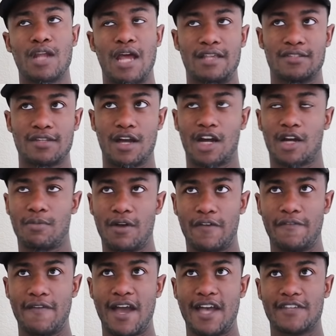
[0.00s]
when I talk
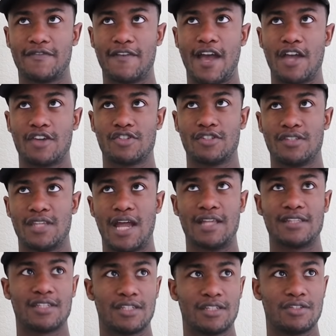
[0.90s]
about fast fashion
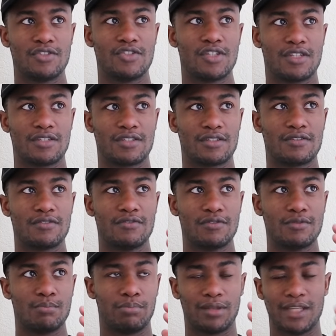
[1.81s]
not to just
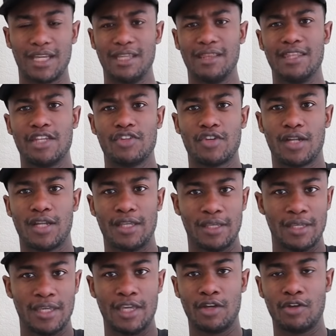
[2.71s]
blatantly try to
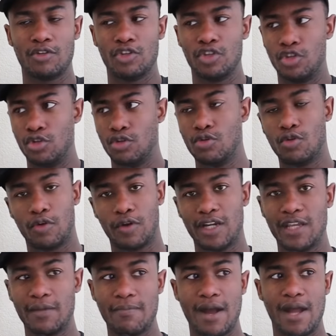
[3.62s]
guilt you or
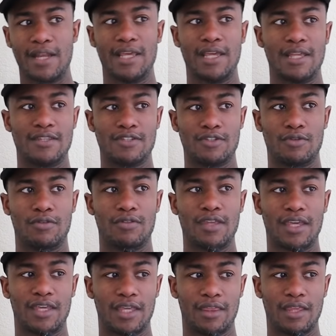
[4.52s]
anybody into
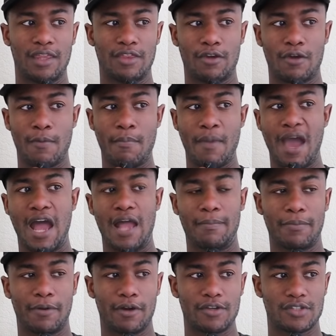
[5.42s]
thinking that they're a
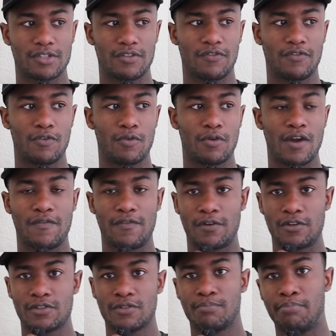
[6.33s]
bad person for
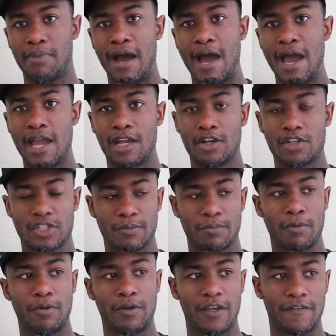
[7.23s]
ever buying or
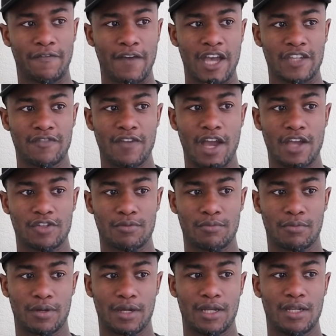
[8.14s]
supporting a fast
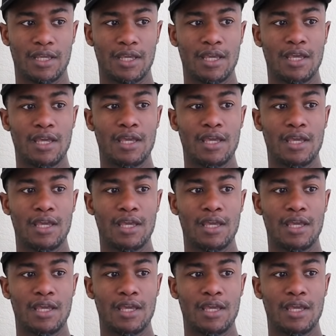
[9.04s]
fashion brand.